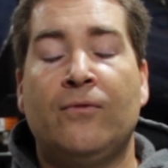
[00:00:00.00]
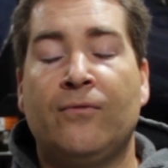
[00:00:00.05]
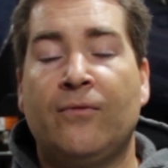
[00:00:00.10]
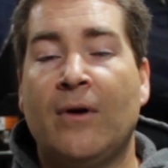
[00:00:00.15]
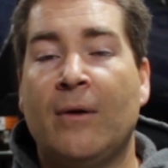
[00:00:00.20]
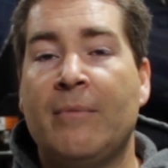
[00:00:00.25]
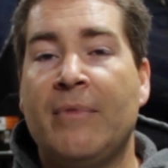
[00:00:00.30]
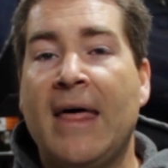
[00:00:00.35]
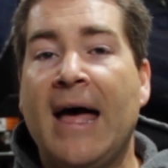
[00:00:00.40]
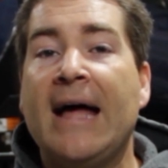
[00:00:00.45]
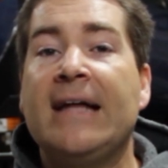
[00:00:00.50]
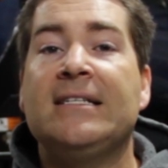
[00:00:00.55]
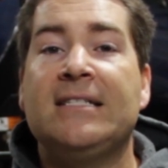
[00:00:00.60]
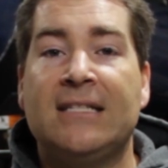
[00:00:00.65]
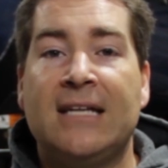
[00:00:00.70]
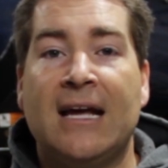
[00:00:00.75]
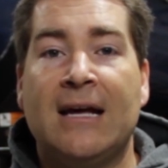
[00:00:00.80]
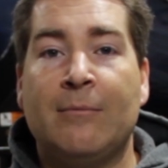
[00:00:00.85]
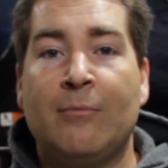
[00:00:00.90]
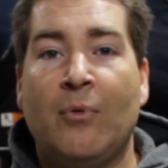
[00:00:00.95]
from that
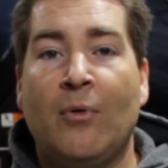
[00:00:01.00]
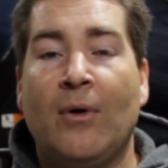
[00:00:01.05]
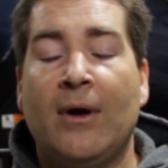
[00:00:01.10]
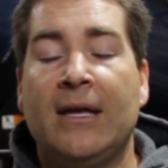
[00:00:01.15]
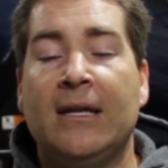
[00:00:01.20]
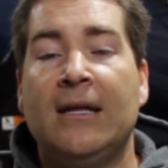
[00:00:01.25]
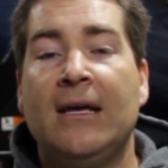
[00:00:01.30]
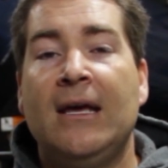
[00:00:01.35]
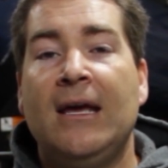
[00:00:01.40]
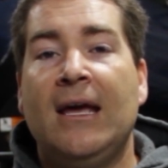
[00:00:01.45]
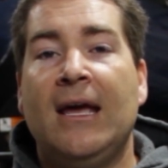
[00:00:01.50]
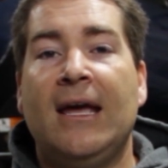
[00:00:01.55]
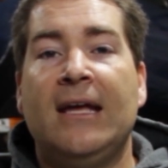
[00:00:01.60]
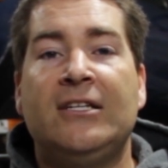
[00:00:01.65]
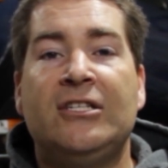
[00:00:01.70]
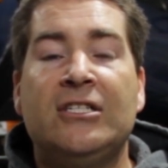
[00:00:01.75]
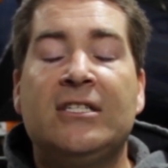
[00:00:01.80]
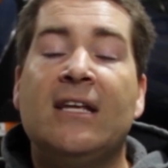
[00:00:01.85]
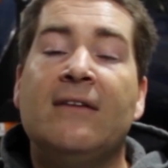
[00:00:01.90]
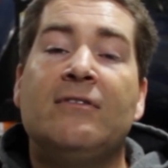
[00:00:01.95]
standpoint, it
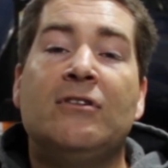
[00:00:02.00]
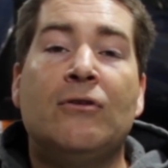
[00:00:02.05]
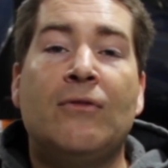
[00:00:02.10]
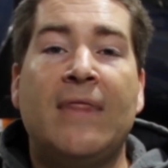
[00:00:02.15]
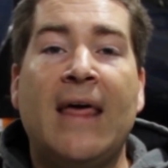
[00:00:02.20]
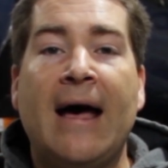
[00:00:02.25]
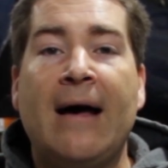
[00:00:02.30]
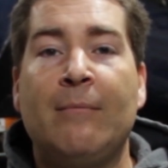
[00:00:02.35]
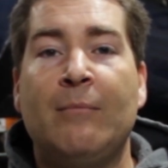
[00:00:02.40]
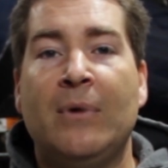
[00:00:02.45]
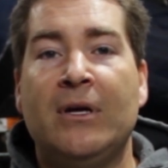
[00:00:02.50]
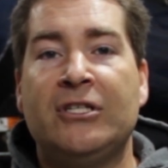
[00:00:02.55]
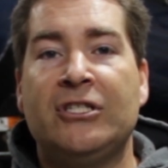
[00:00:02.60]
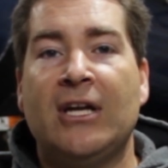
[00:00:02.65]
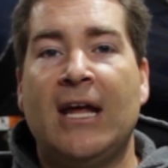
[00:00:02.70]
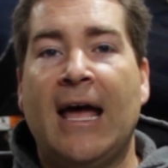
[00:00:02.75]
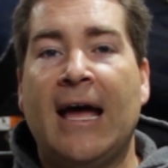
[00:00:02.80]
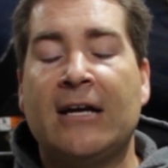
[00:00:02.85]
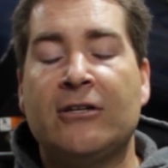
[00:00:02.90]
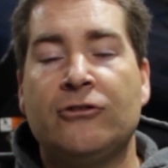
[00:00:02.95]
just gives you that
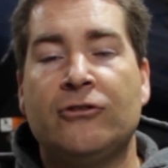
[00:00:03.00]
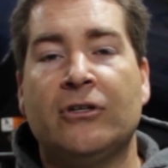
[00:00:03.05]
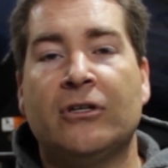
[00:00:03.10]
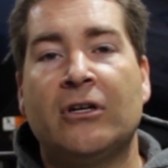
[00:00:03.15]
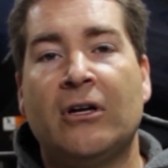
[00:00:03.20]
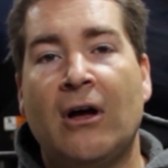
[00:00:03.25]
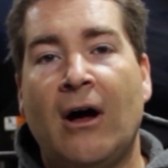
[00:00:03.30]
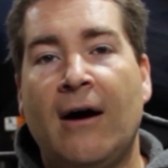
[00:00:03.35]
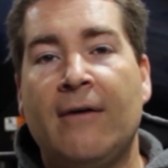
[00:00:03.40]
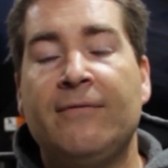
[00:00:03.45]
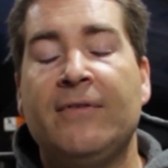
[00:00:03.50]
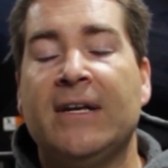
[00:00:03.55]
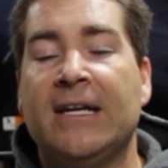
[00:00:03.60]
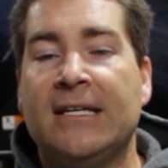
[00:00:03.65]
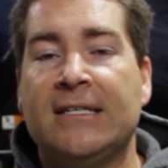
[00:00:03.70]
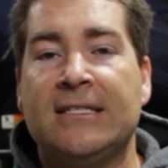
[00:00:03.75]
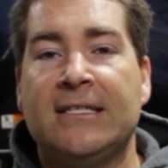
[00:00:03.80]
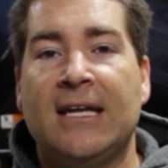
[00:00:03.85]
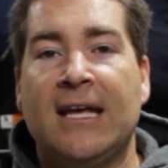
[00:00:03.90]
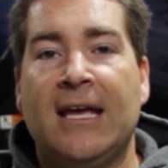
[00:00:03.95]
much extra
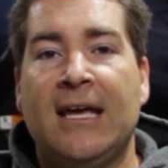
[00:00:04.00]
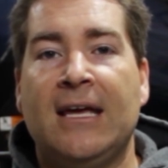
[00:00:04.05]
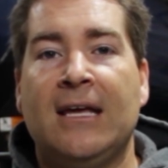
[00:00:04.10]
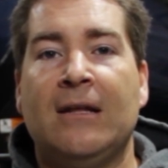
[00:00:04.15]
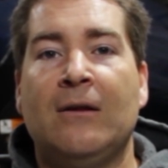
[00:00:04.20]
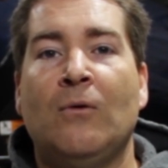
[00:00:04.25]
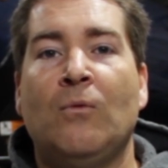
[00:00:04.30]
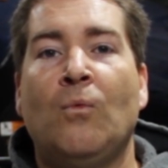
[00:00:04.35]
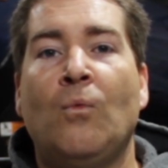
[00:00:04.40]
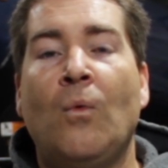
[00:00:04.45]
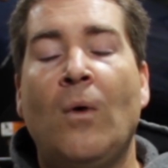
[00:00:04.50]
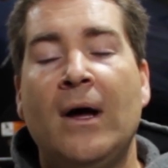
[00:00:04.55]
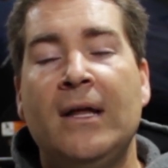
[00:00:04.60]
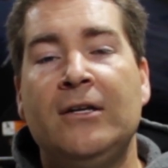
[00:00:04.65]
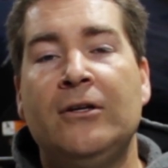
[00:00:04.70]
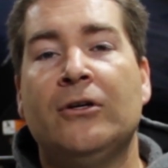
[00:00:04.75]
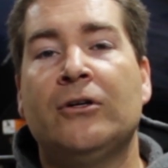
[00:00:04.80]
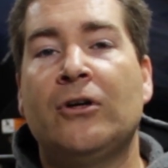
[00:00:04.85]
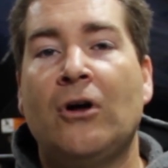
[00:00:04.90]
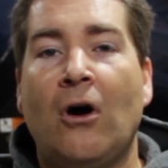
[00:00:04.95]
confidence in
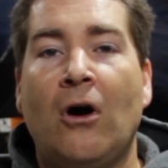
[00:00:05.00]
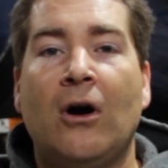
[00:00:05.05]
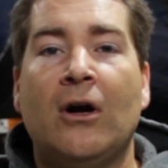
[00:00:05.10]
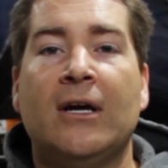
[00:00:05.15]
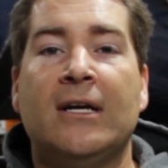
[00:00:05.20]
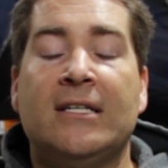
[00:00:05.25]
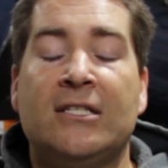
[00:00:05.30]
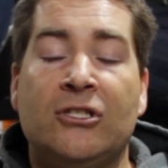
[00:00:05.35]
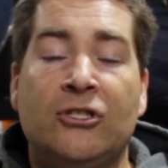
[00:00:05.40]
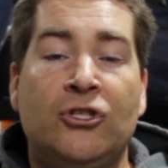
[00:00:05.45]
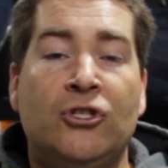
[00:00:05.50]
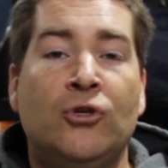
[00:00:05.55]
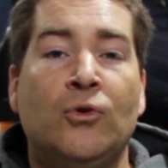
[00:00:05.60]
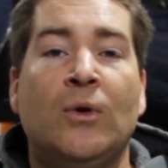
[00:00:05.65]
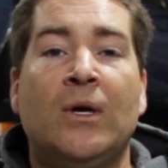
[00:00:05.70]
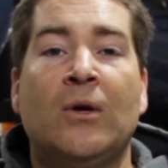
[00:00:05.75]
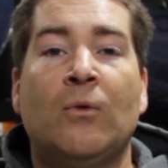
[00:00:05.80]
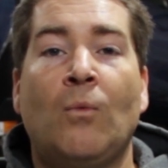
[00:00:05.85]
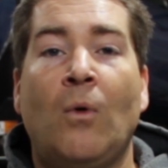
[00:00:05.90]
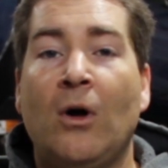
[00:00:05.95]
what your car is
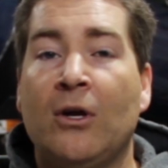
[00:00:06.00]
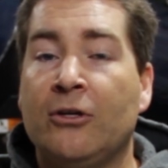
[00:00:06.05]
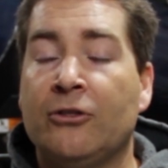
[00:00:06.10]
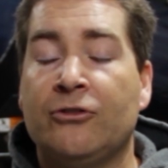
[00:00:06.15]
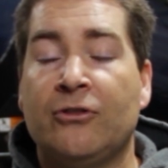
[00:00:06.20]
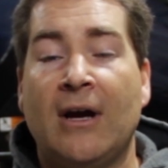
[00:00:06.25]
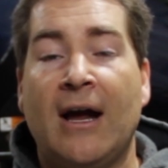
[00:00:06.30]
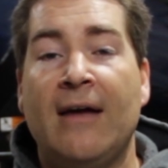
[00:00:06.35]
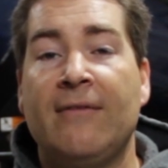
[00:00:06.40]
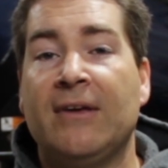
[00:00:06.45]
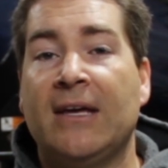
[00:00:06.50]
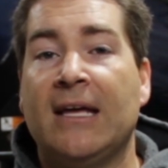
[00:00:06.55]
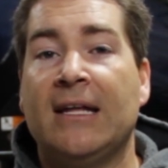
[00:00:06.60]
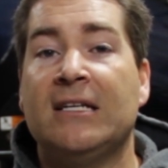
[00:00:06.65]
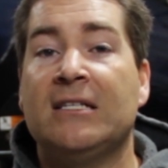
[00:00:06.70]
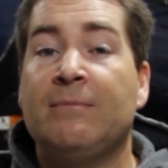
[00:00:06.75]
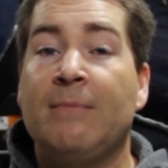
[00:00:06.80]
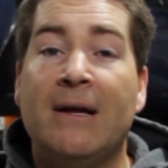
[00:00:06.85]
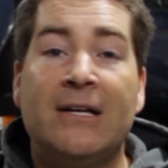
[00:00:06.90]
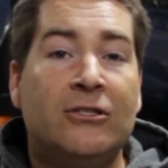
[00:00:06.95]
doing while you're driving
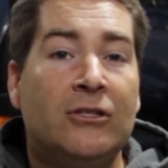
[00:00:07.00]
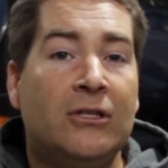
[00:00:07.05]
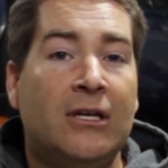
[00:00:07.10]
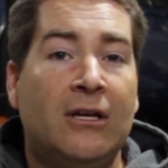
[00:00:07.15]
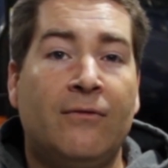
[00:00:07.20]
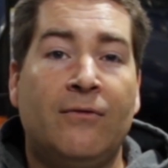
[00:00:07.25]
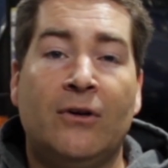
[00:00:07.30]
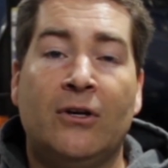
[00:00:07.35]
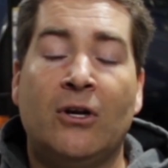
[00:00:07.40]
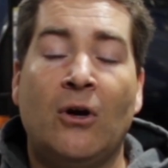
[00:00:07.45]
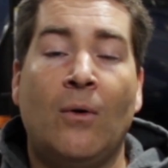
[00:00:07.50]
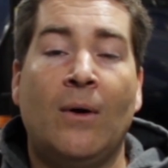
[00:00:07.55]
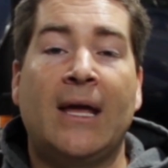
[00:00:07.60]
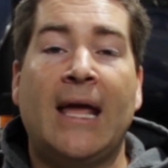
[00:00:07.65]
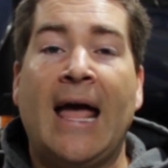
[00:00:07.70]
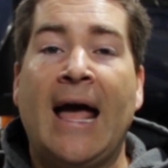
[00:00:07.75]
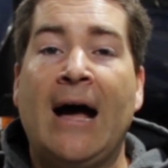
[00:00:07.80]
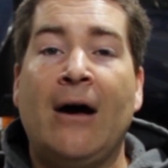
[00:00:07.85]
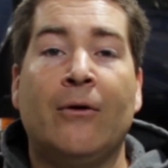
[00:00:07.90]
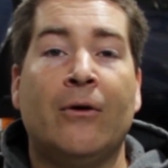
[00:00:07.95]
it, especially if you're
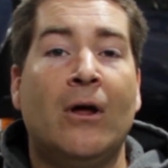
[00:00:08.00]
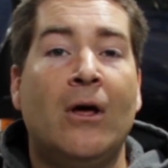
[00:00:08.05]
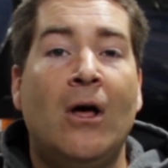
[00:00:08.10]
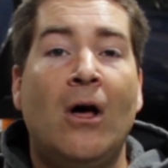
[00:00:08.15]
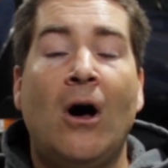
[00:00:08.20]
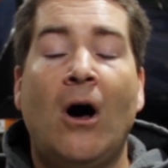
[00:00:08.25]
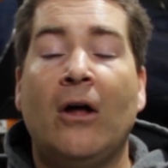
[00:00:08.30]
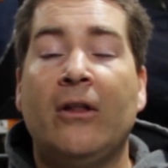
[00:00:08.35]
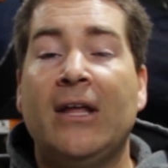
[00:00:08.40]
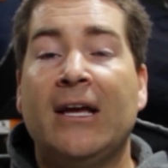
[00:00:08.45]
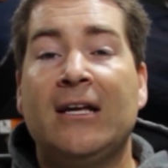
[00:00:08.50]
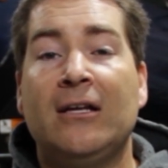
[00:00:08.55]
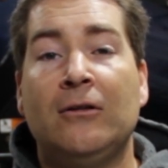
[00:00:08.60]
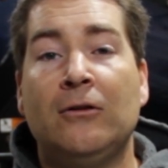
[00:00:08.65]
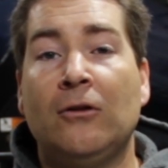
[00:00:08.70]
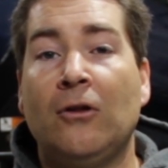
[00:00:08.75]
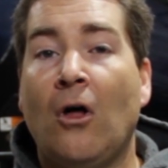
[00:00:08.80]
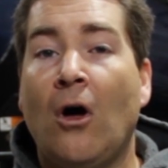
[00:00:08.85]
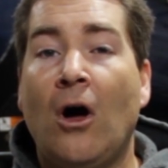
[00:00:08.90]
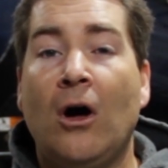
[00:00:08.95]
going out on like a
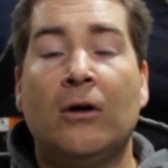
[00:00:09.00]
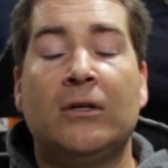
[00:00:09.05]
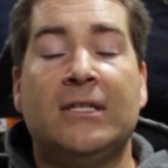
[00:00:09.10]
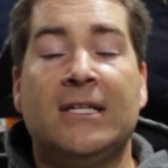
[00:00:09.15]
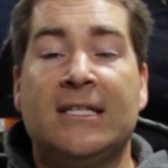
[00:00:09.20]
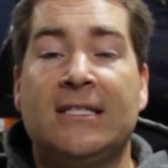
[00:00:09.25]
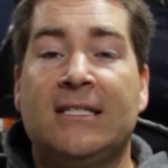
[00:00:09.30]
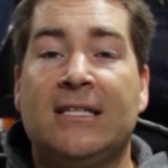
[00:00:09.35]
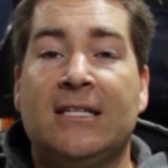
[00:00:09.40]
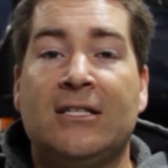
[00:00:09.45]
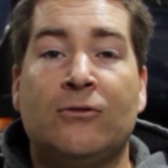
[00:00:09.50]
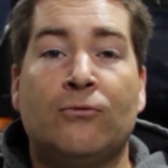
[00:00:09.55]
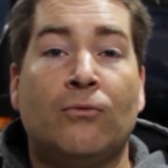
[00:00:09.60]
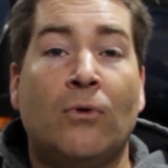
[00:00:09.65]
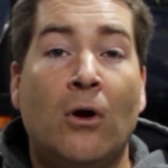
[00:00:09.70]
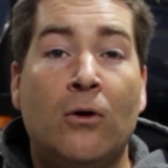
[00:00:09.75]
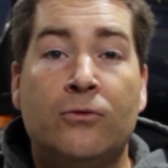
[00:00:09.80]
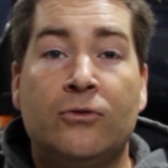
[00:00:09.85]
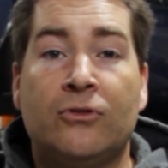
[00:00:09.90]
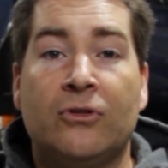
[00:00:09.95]
long distance
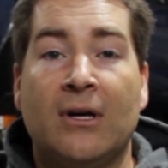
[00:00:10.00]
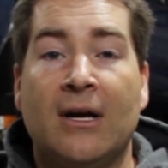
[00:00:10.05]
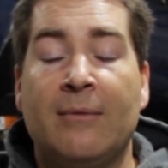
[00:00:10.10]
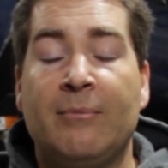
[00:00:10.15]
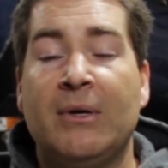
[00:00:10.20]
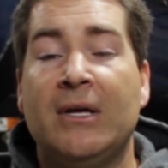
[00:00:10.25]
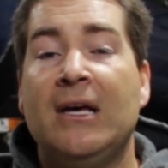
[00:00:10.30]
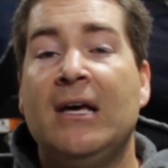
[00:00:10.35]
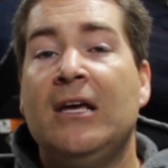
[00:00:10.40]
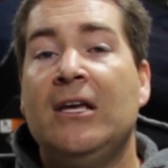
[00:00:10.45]
road trip.